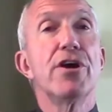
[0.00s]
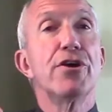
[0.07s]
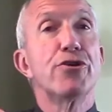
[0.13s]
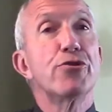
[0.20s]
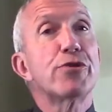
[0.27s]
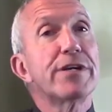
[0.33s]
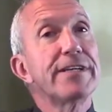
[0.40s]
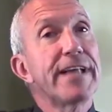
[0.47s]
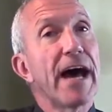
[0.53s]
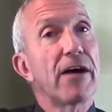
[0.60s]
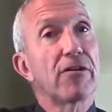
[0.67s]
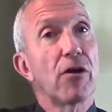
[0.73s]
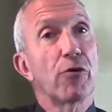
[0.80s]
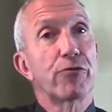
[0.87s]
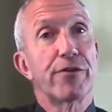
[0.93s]
You can
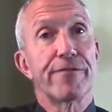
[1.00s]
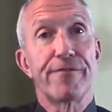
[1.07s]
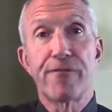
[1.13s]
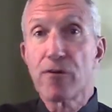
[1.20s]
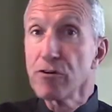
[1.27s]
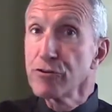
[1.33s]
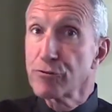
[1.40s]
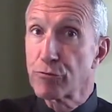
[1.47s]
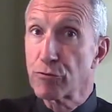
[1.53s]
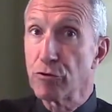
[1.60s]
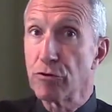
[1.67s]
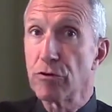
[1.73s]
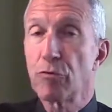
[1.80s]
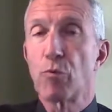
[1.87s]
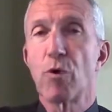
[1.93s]
download the first
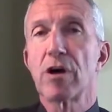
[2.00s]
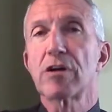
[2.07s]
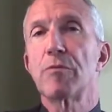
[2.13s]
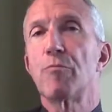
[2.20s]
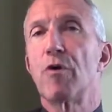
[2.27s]
rule, Welcome,